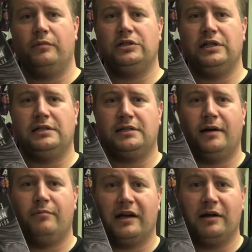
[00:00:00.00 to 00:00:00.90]
which is
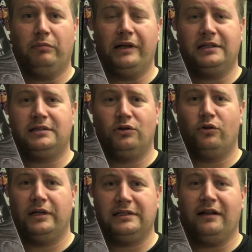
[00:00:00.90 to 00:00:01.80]
a complete
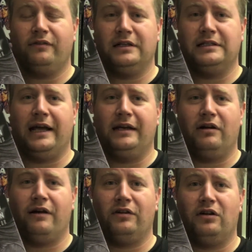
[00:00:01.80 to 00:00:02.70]
story, self-contained
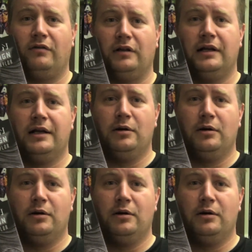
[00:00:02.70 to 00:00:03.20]
graphic novel